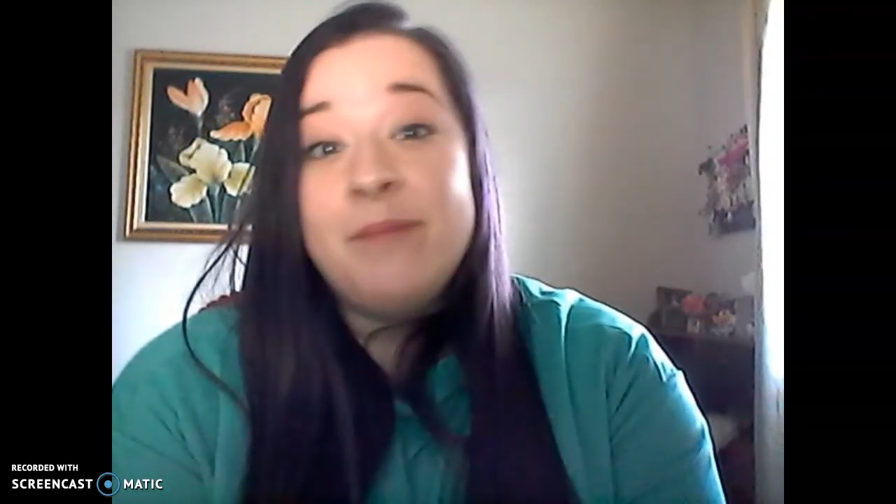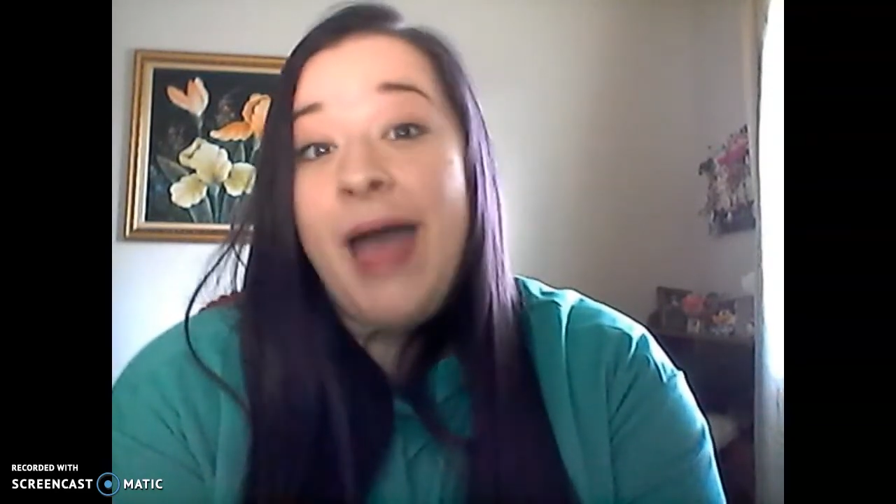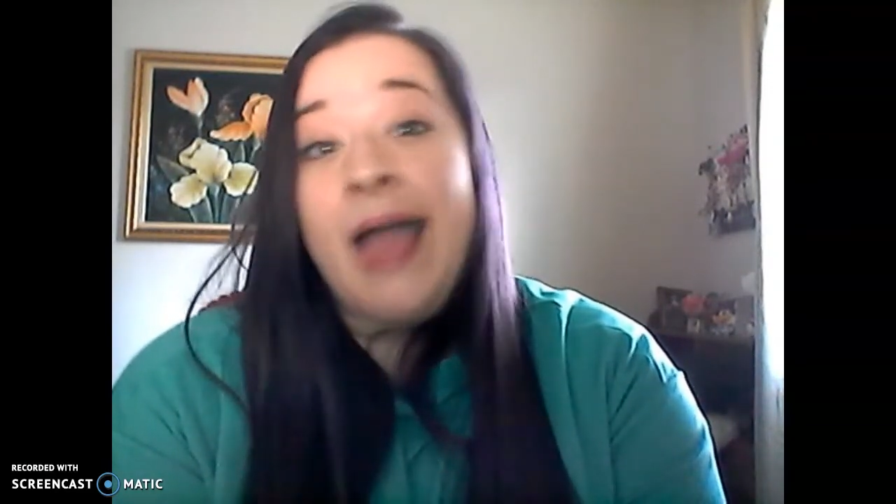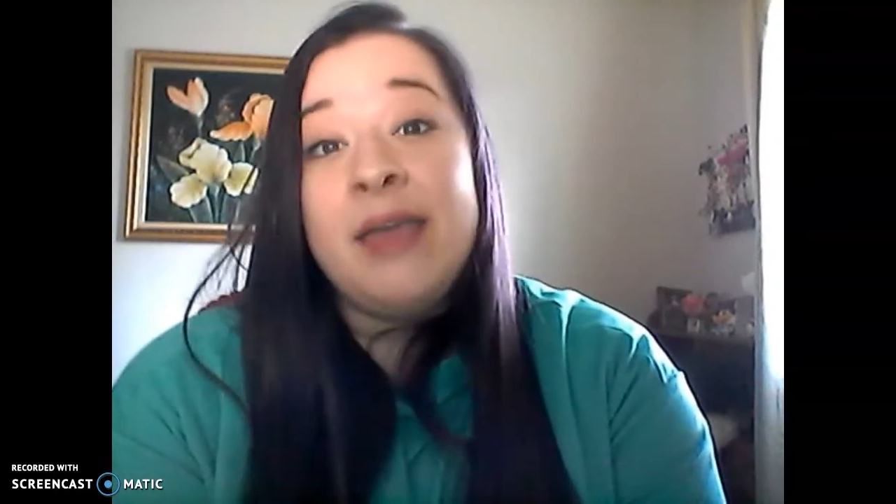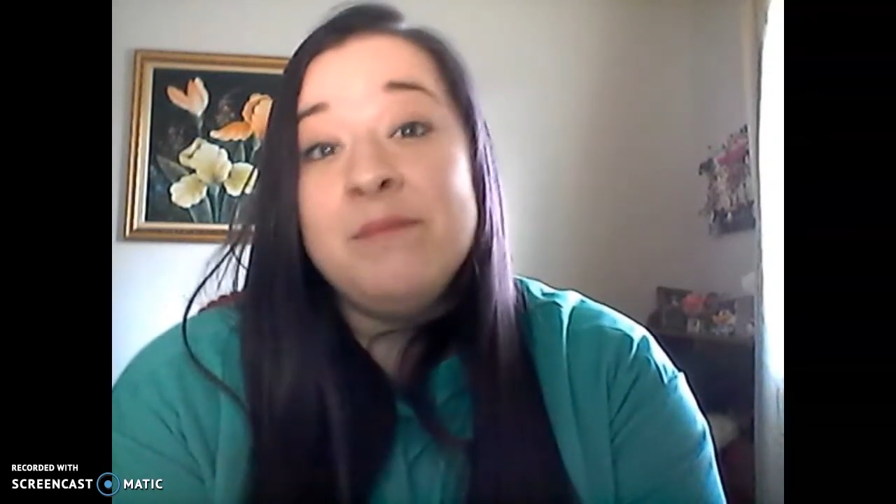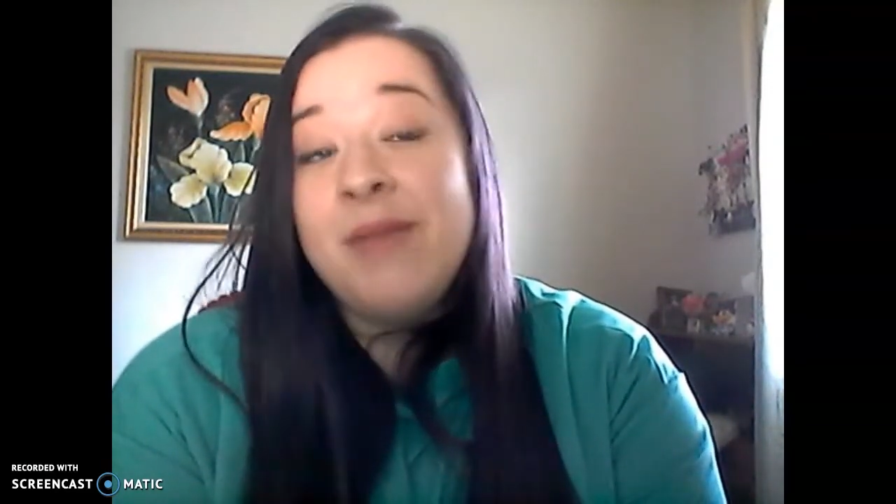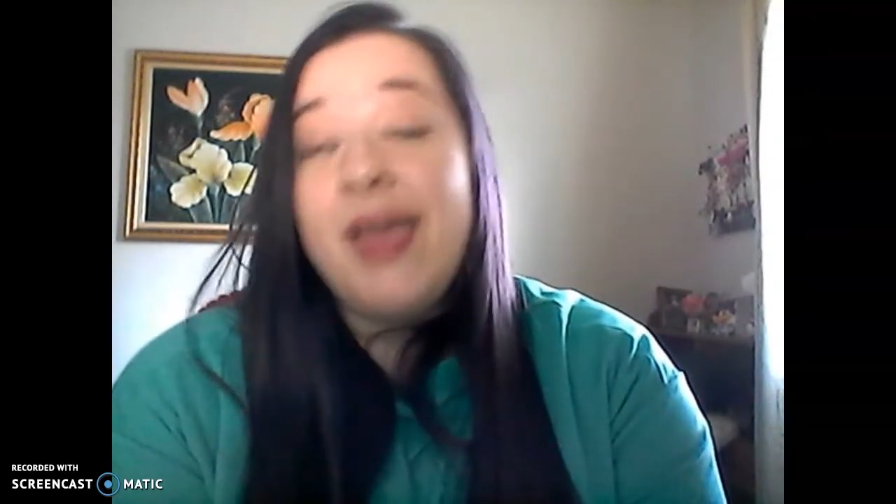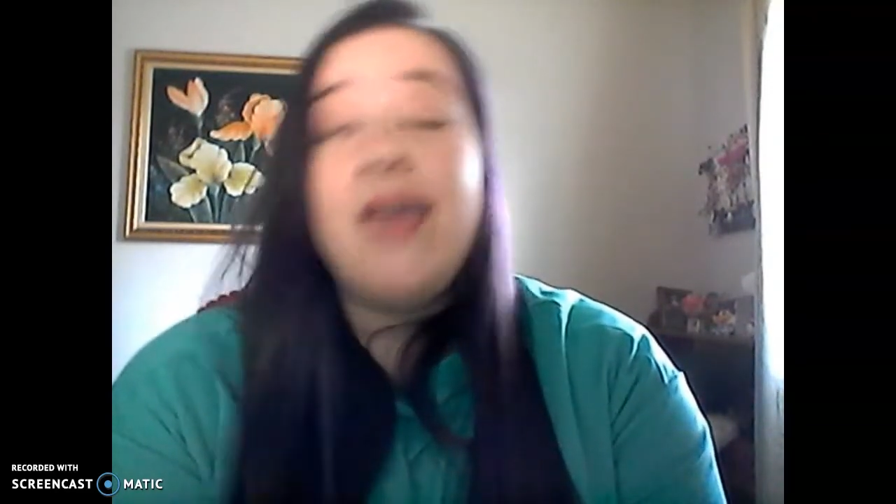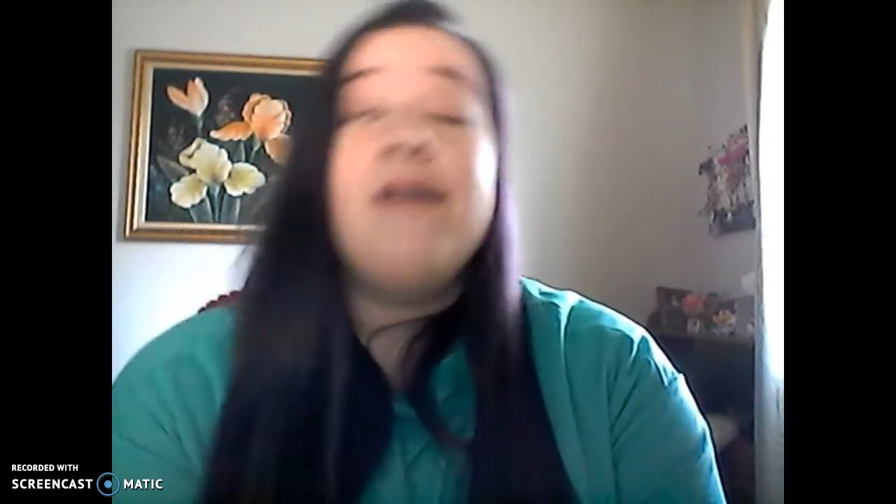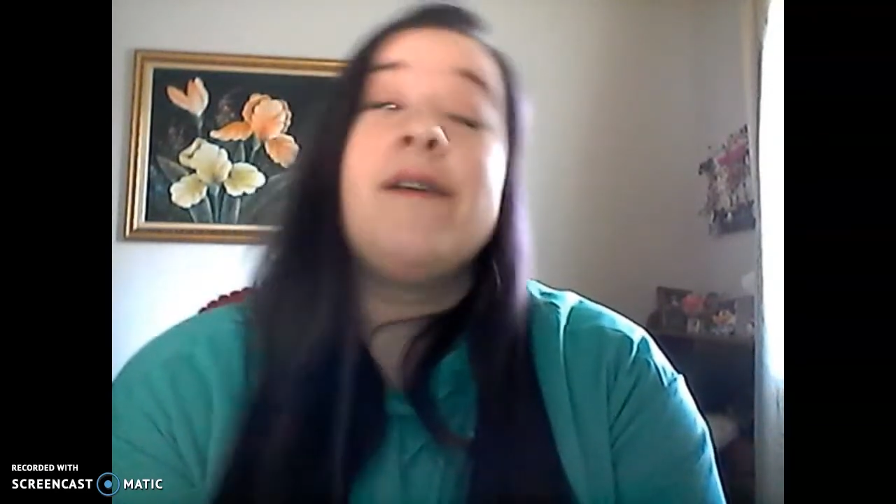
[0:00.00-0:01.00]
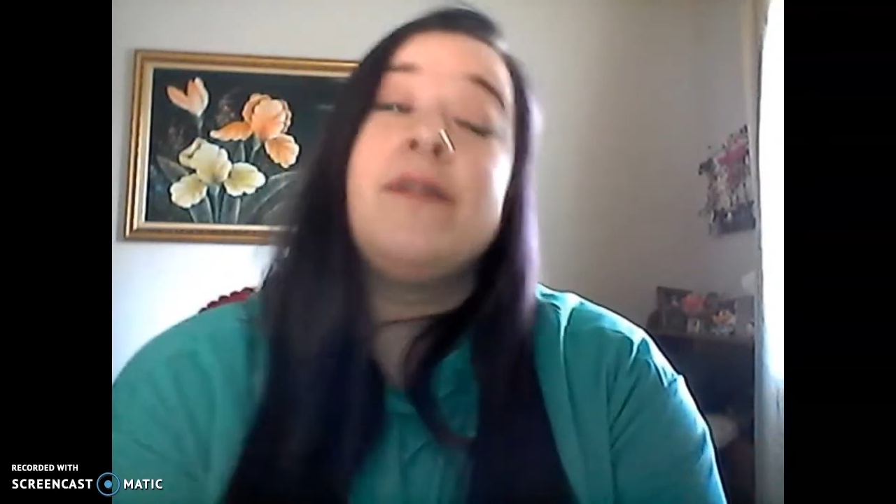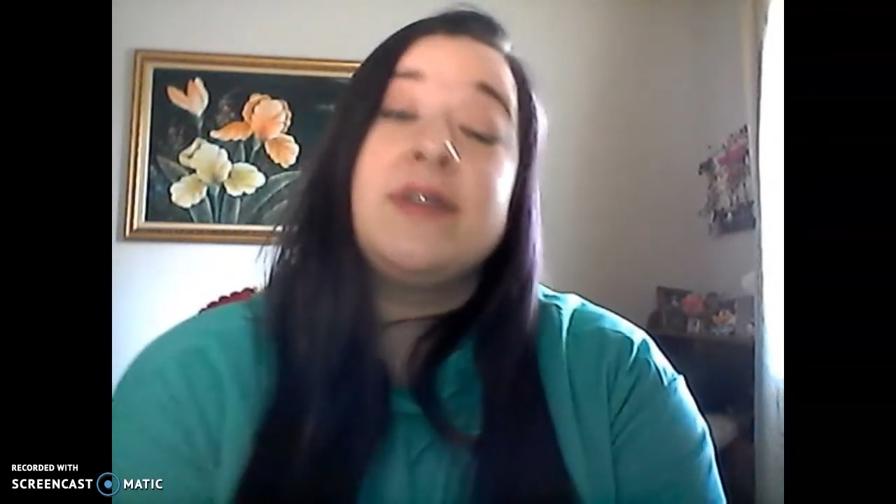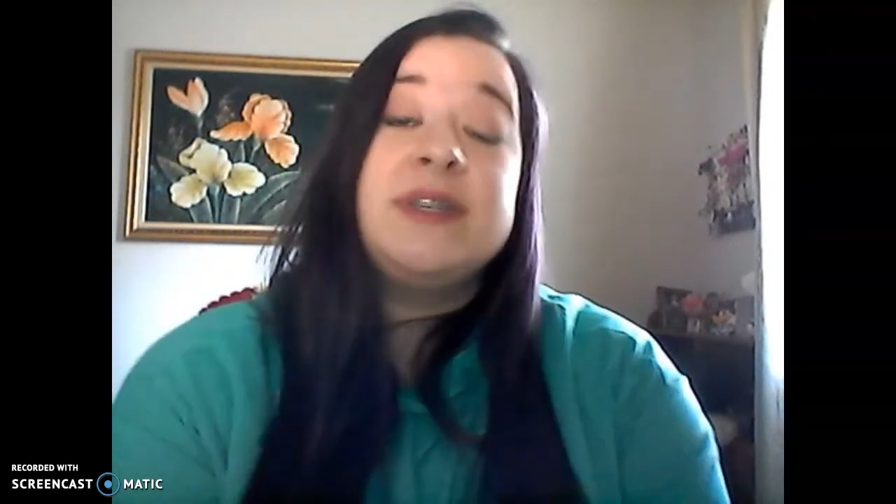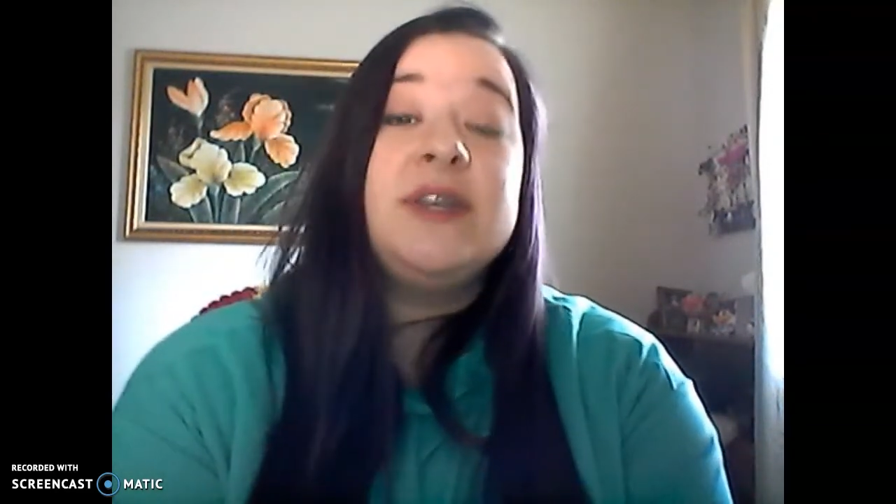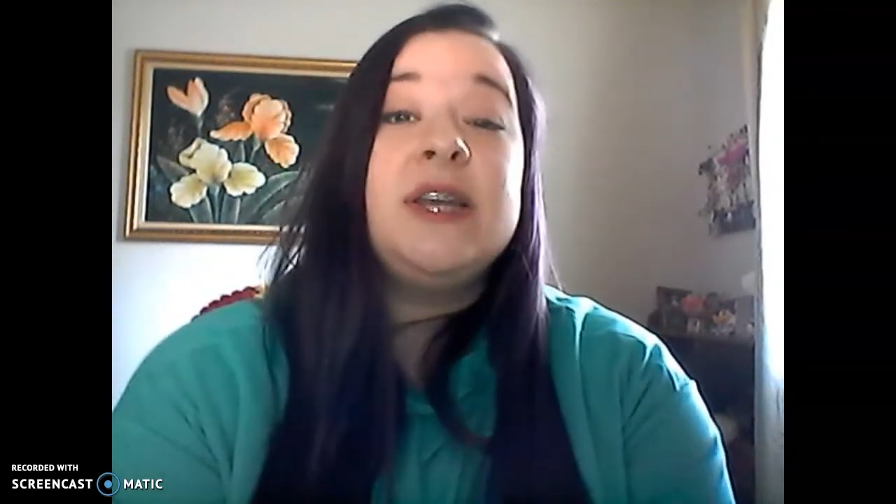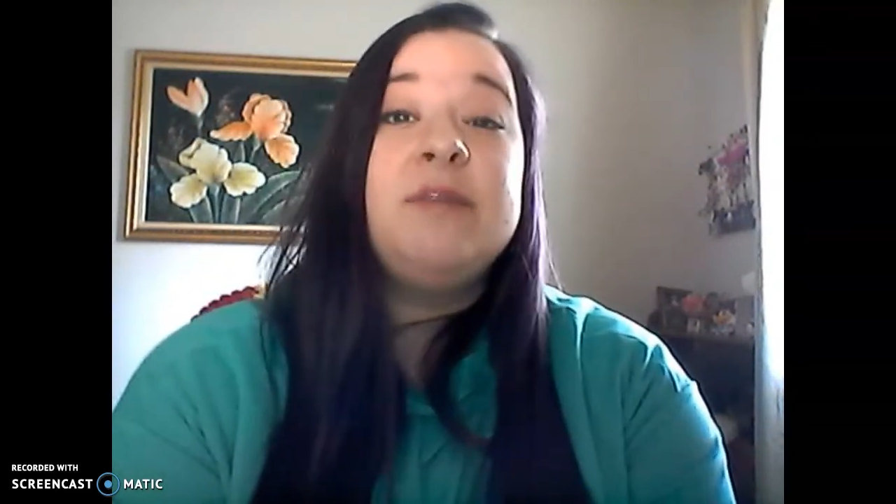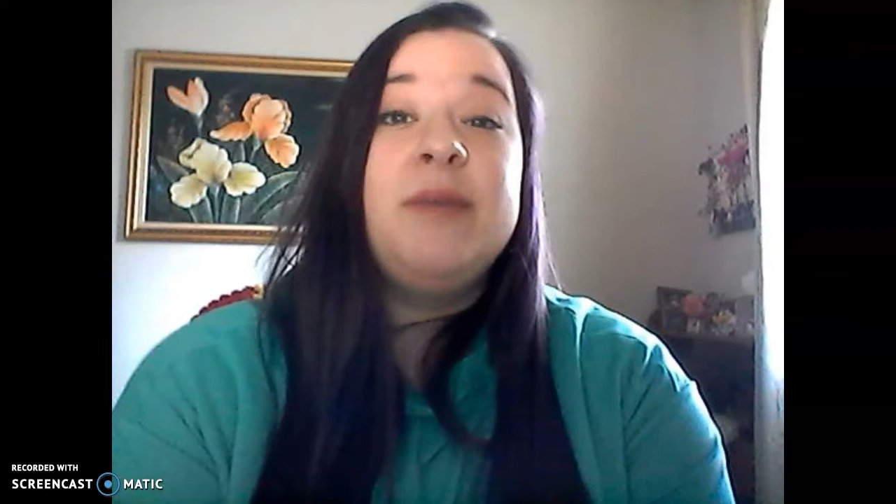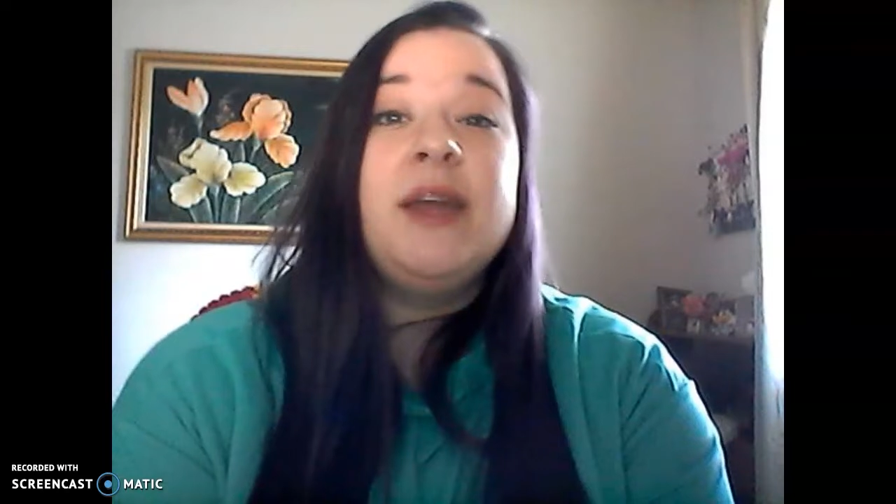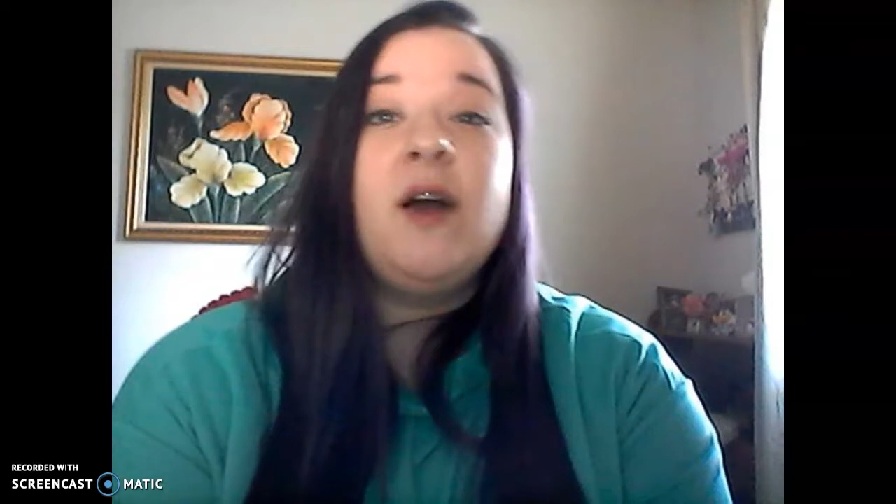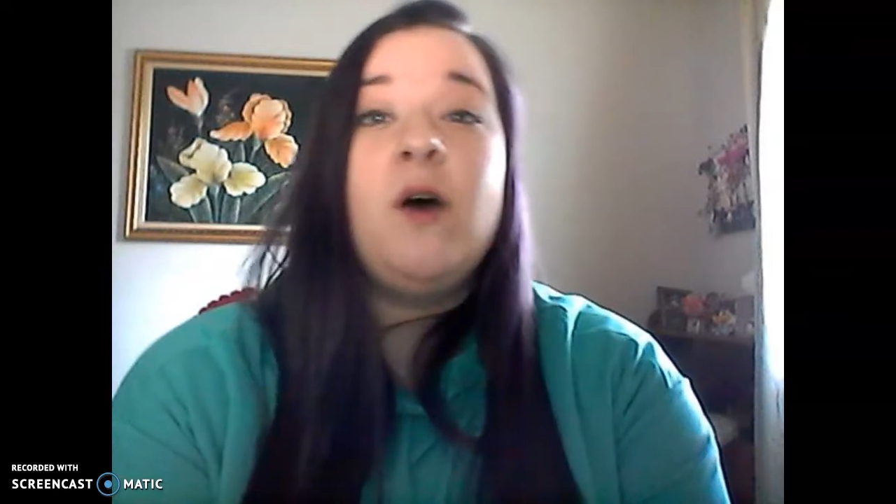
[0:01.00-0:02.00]
back in May or if we're still going to be
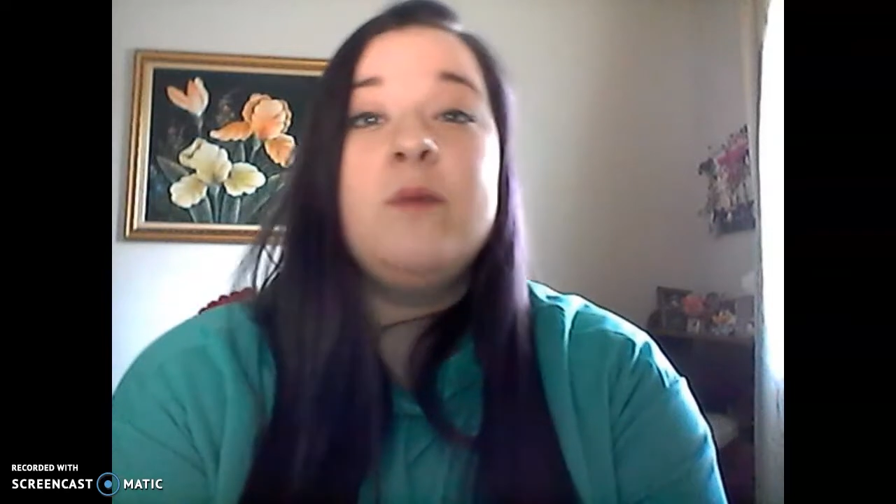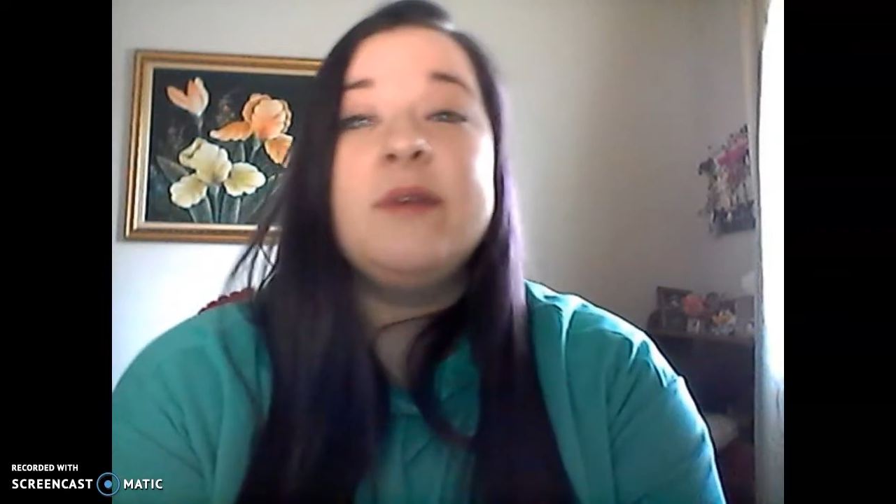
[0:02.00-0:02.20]
at home.